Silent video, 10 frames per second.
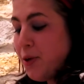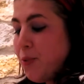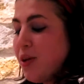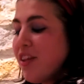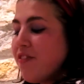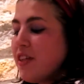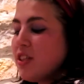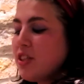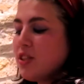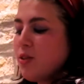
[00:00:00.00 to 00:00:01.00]
When the
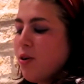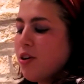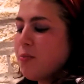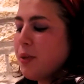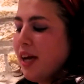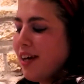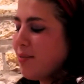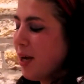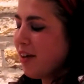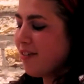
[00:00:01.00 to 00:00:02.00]
finches soared beyond
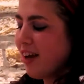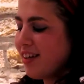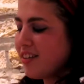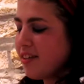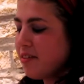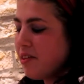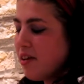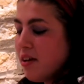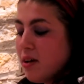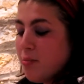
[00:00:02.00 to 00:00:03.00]
my horizon,
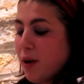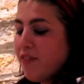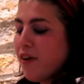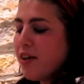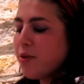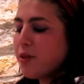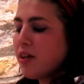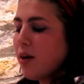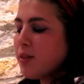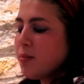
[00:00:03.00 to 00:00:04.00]
my father would
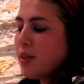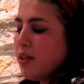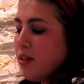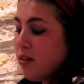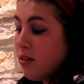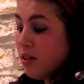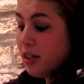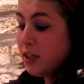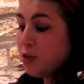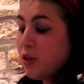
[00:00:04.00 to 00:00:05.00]
come to me
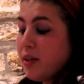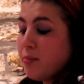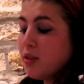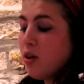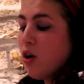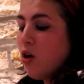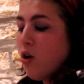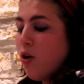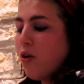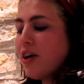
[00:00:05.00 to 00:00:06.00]
in dreams
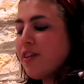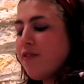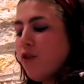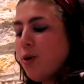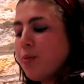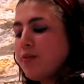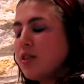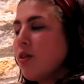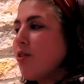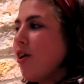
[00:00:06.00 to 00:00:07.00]
or in the form of
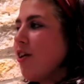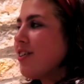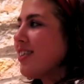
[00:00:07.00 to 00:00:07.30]
so-called